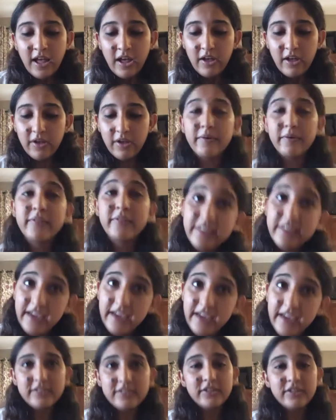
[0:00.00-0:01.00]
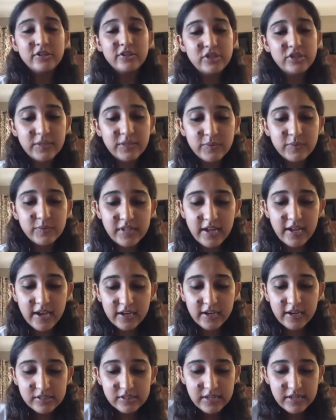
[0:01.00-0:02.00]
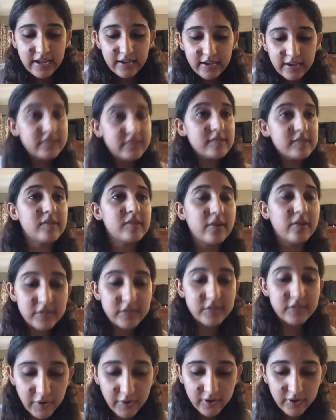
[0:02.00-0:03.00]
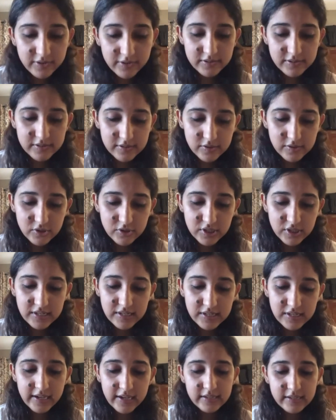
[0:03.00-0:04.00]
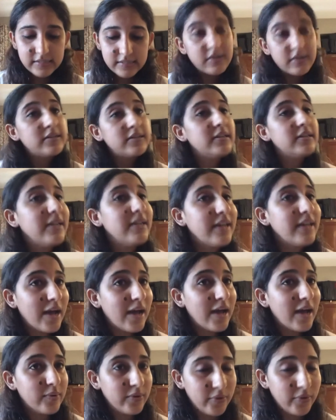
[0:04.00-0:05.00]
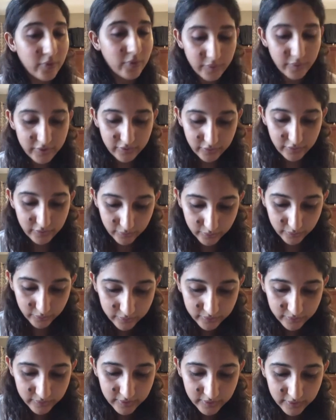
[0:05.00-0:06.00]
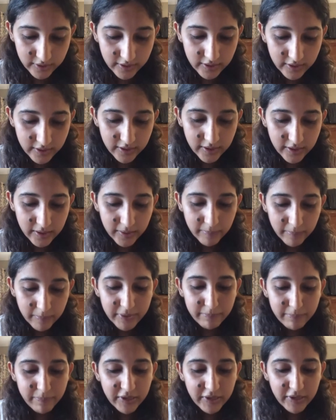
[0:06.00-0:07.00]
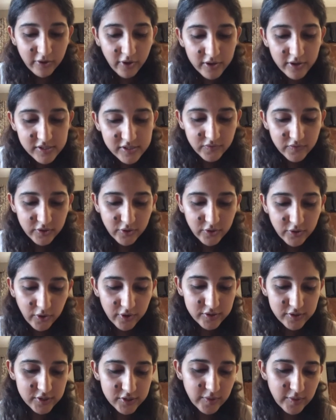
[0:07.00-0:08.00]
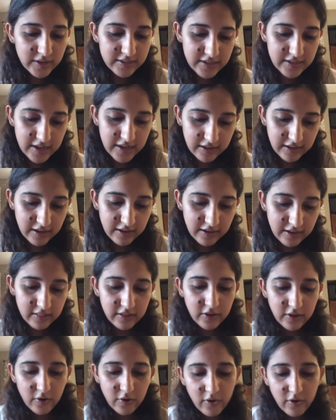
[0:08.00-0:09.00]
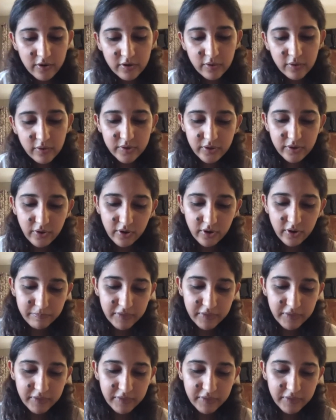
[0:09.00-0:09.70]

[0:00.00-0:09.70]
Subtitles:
And yet she's like, this is her response. So she's like, certainly I will go with you. But because of the course you are taking, the honor will not be